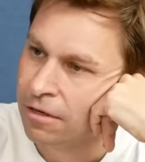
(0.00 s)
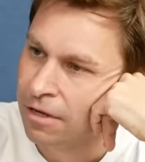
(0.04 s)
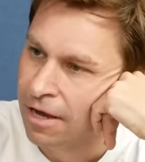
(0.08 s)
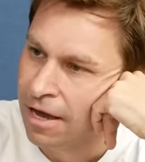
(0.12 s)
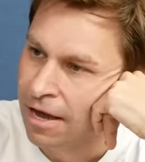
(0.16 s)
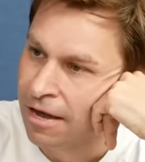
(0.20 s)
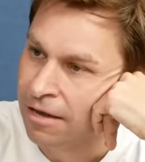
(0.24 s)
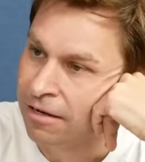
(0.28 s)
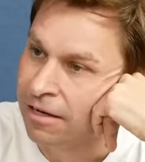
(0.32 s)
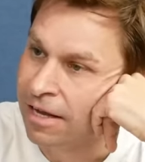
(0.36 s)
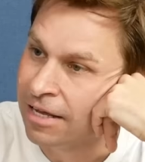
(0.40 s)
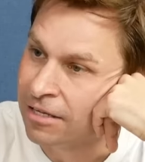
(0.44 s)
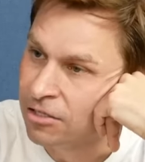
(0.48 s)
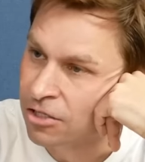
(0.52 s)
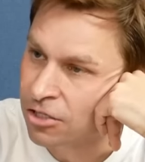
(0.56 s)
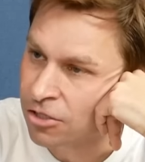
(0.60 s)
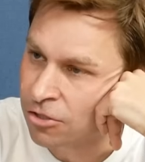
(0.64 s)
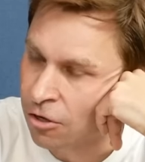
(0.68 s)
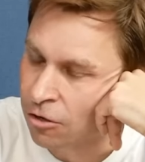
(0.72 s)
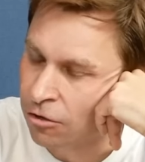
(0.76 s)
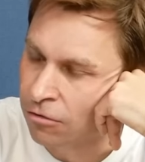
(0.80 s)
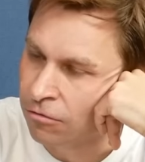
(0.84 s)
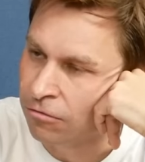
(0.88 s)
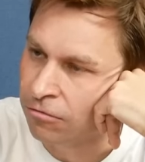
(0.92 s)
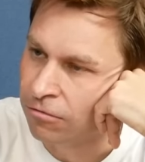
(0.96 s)
and let's
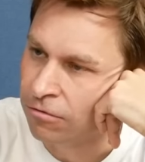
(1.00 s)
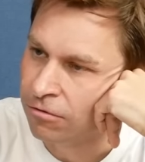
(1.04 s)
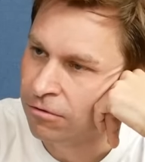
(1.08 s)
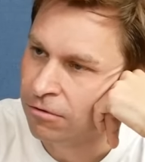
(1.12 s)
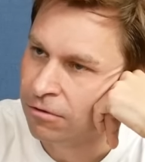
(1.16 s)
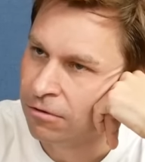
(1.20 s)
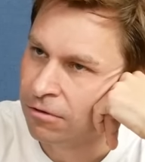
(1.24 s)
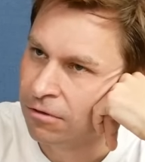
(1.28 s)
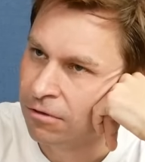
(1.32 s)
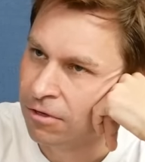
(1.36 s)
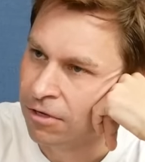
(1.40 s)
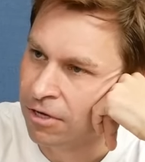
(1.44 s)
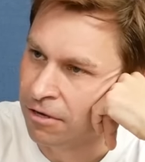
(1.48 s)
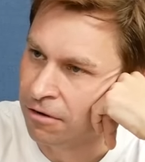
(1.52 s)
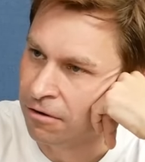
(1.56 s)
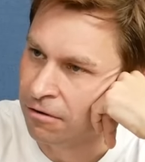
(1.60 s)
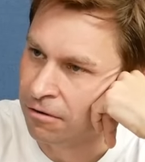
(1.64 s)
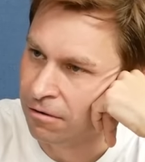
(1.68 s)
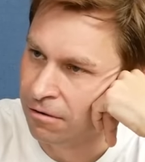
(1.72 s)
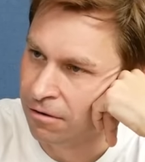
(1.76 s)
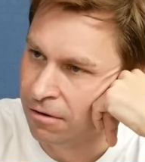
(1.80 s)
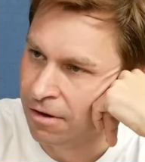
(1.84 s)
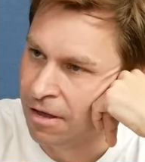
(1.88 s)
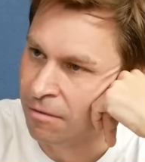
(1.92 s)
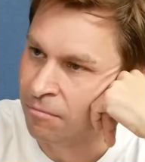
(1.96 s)
solve it.
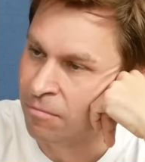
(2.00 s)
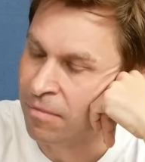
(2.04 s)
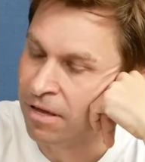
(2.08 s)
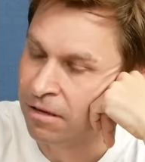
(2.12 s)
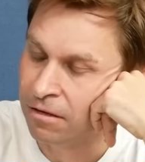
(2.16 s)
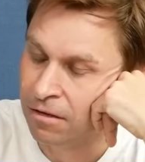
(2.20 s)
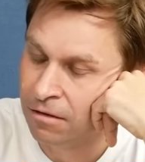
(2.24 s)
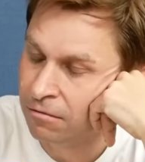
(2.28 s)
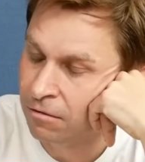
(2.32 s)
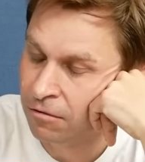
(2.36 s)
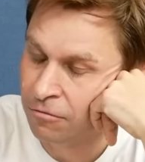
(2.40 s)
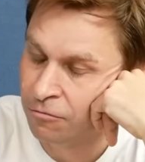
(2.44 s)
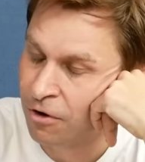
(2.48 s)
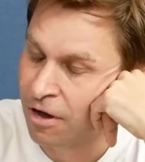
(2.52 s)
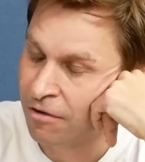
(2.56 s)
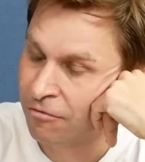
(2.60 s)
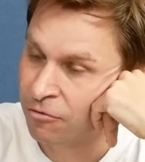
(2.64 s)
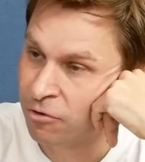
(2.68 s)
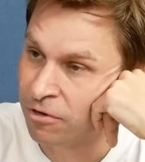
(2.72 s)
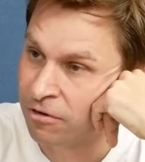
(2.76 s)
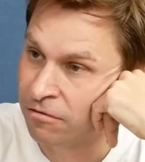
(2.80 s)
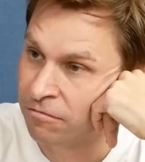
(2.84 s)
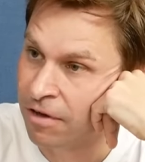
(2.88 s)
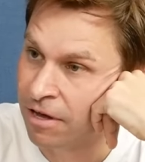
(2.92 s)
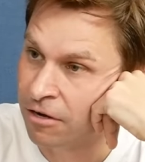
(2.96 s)
And if we have to
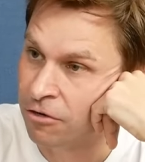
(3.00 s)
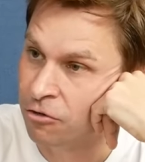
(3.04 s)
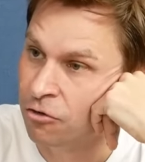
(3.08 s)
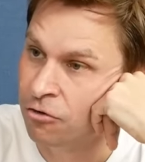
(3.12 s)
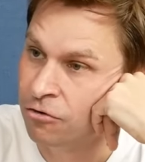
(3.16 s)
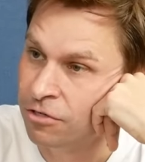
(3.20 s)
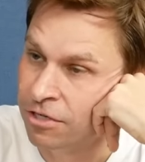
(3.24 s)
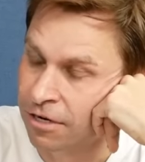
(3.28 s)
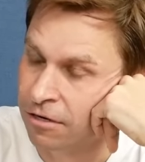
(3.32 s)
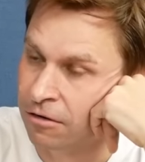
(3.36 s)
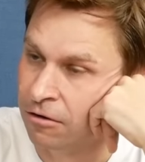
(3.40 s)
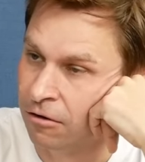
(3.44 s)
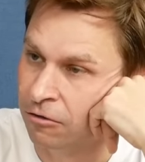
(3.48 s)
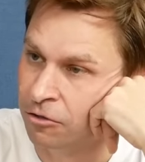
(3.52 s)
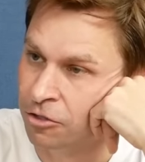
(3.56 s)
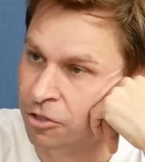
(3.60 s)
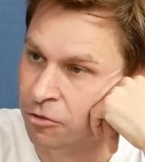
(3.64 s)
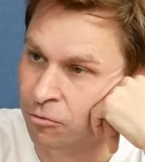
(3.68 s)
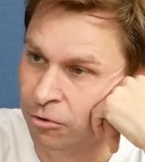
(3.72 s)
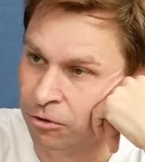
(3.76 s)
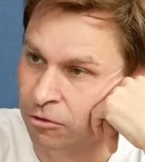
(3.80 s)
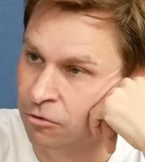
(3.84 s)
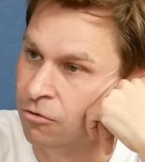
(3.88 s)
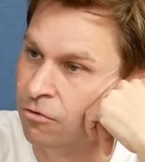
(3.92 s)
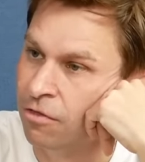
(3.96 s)
invent new technology,
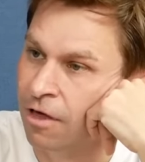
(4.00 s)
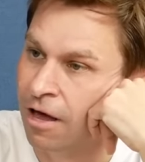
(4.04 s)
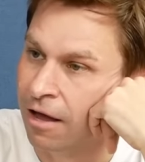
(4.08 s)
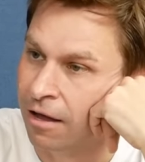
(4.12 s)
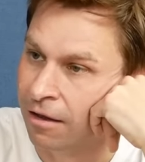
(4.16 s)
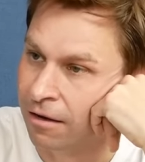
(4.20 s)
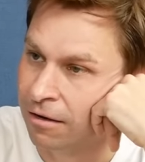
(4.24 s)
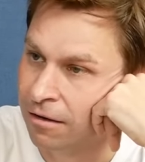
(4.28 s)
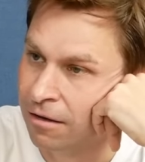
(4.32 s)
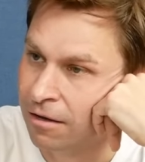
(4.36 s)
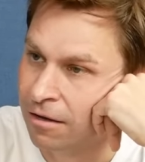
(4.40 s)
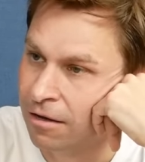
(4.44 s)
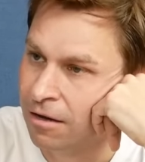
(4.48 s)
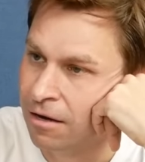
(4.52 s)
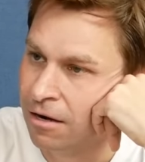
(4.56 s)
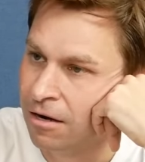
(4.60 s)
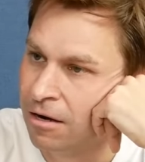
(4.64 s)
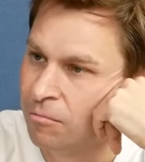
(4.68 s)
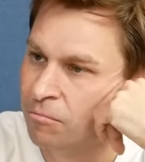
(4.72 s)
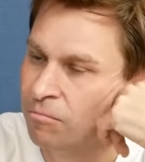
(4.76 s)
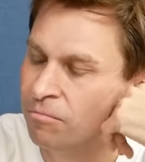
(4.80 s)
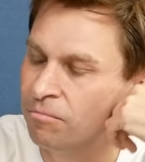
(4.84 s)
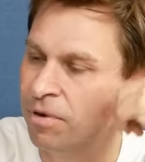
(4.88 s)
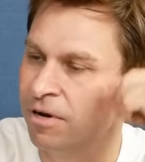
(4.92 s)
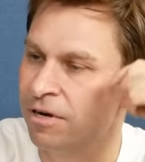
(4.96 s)
we'll do that.
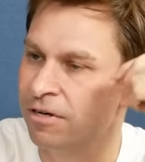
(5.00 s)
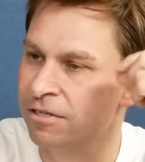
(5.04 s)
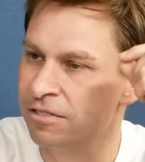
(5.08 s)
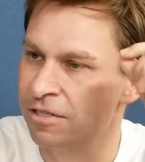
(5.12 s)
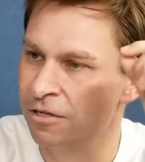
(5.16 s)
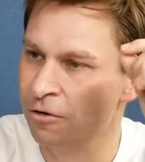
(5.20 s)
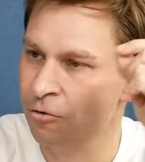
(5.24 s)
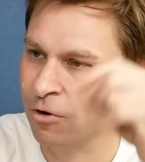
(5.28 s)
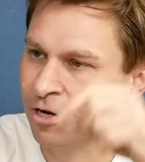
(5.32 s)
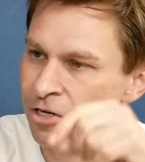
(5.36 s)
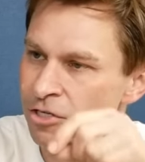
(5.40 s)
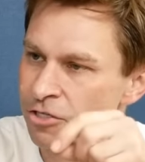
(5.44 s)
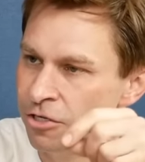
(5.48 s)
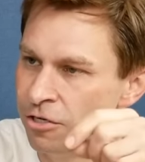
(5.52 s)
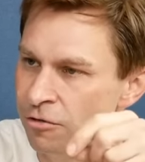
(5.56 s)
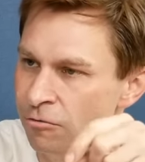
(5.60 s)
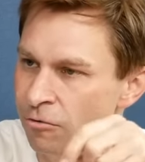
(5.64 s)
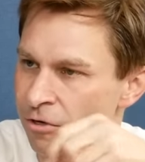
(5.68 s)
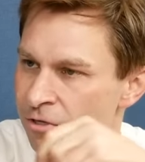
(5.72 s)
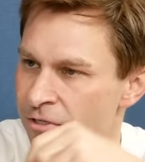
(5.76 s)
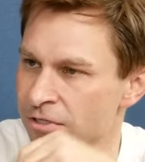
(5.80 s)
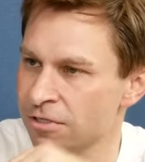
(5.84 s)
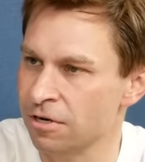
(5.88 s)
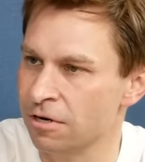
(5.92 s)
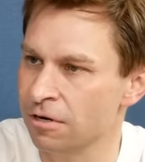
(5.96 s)
But it's the question you
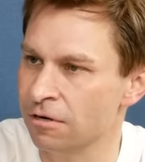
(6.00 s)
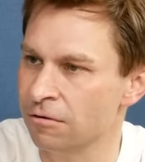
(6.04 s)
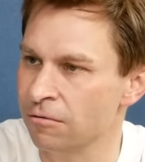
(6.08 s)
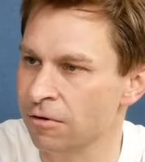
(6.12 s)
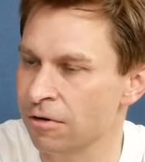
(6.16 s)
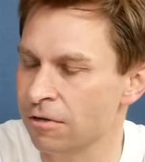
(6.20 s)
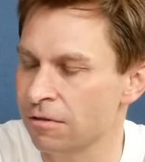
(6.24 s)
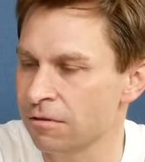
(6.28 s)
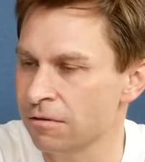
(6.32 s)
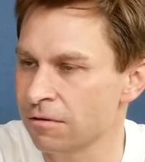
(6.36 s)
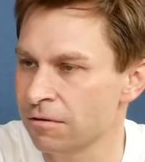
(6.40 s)
want to start with.